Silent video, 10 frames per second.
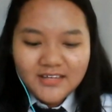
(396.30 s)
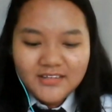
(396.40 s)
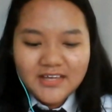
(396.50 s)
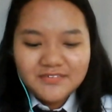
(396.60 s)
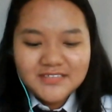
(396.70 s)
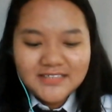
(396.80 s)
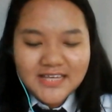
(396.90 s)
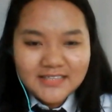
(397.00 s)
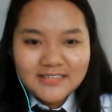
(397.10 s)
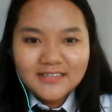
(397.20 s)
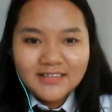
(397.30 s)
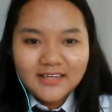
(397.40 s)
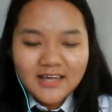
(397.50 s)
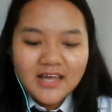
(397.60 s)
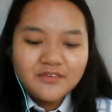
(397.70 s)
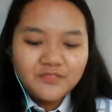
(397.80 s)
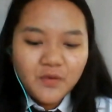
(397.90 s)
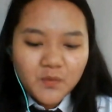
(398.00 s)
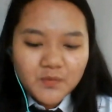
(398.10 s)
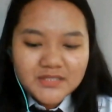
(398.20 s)
you have stated, I've
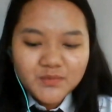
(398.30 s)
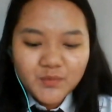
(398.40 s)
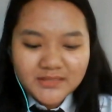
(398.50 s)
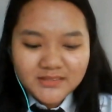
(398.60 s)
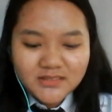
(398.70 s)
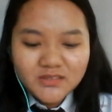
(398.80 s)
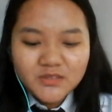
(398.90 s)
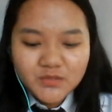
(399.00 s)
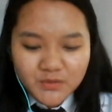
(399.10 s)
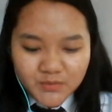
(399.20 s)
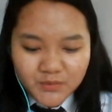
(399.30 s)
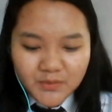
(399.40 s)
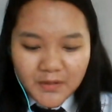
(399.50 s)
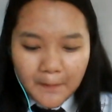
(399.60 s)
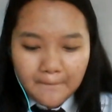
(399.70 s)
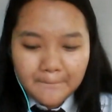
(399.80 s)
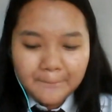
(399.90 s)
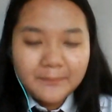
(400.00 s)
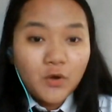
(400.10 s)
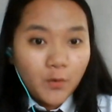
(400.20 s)
always wanted to
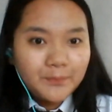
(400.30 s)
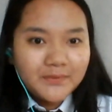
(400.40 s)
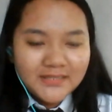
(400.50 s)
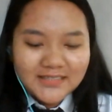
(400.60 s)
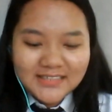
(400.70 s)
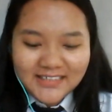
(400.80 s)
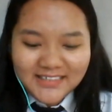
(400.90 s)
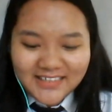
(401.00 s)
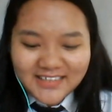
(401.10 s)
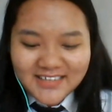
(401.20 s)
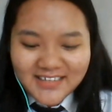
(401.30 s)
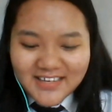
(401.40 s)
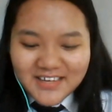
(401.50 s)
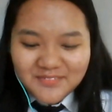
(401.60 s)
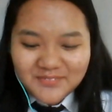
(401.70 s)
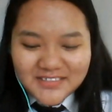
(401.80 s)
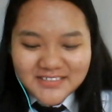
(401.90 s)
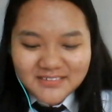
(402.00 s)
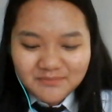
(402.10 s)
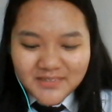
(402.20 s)
open the clinic, but
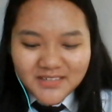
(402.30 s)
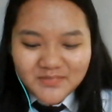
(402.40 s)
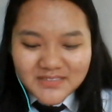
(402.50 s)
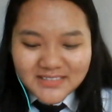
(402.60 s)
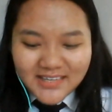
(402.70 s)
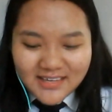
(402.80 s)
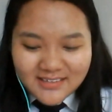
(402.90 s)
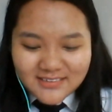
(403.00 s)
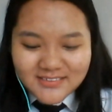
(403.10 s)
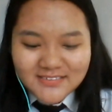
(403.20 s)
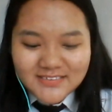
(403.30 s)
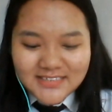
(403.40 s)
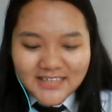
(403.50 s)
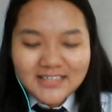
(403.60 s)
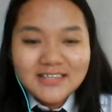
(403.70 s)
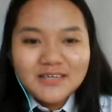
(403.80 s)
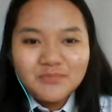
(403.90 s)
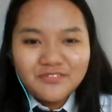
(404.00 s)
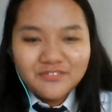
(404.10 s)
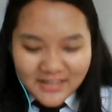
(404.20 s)
was scared to take a
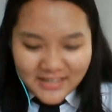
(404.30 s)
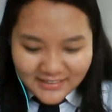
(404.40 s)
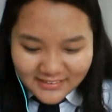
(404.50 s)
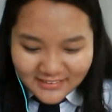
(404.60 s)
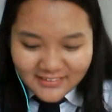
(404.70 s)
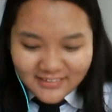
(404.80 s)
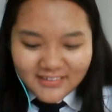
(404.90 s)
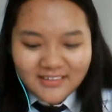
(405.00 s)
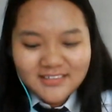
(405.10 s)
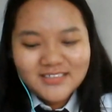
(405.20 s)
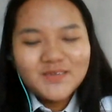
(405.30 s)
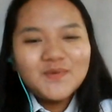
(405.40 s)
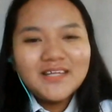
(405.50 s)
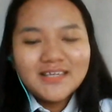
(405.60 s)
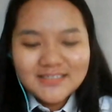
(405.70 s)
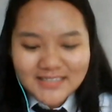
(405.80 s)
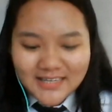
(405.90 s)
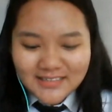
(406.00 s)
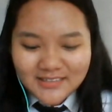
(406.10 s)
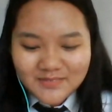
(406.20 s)
leap of faith. So what
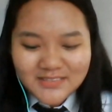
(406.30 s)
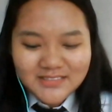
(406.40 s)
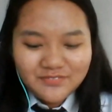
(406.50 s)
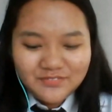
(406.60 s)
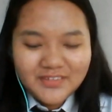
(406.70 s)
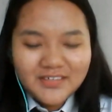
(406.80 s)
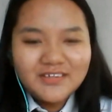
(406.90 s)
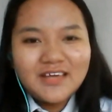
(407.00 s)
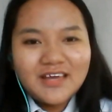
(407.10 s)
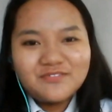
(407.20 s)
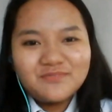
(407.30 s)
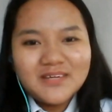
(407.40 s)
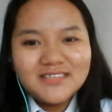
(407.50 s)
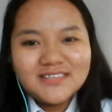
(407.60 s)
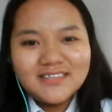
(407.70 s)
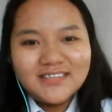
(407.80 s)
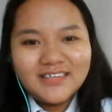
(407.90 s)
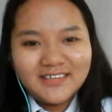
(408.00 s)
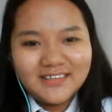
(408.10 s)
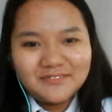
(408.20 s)
exactly was the fear you have mentioned
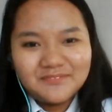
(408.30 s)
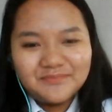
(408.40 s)
here?